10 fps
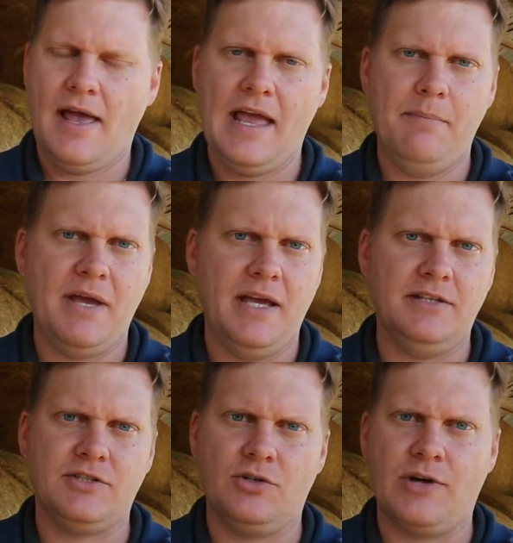
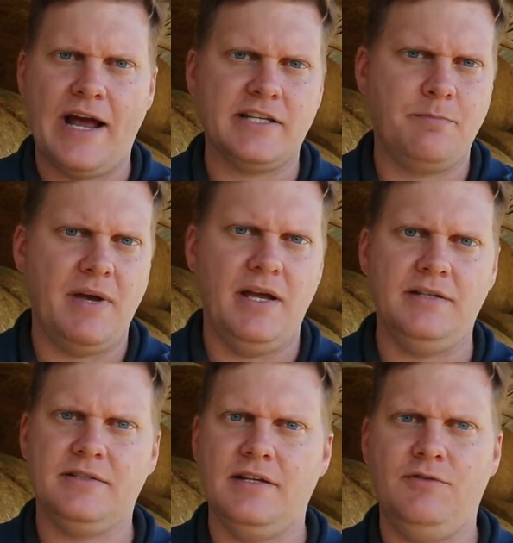hay-based,
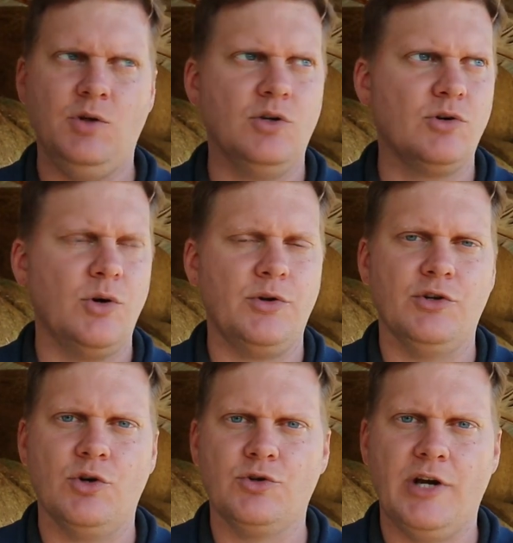grass-based, if you can grow
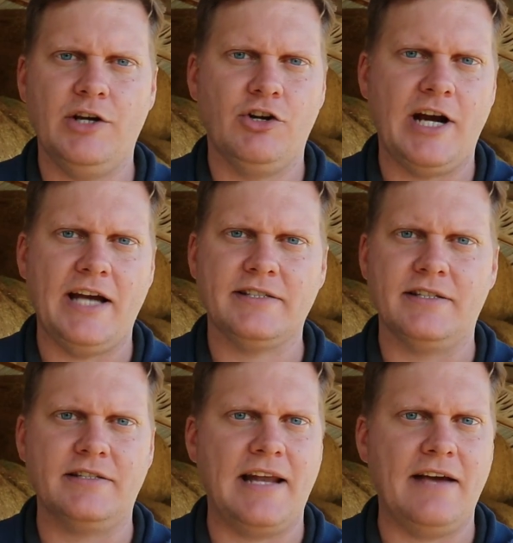your own great
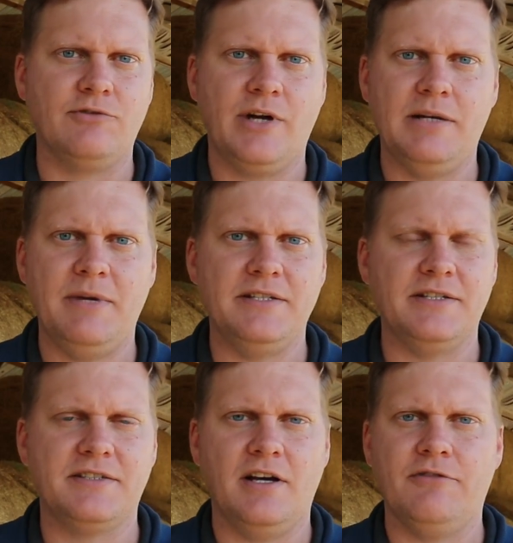grasses and have great
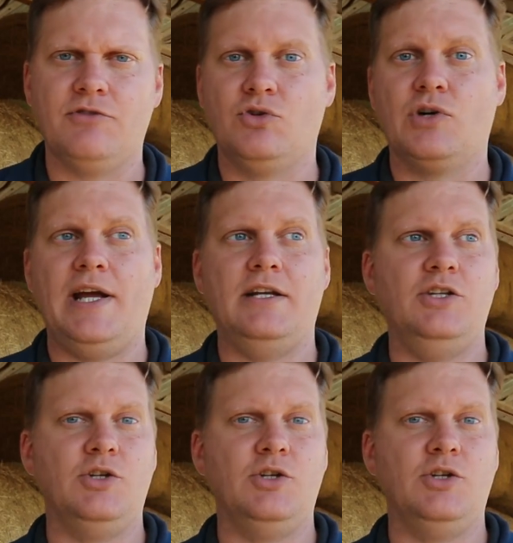amazing stuff, great.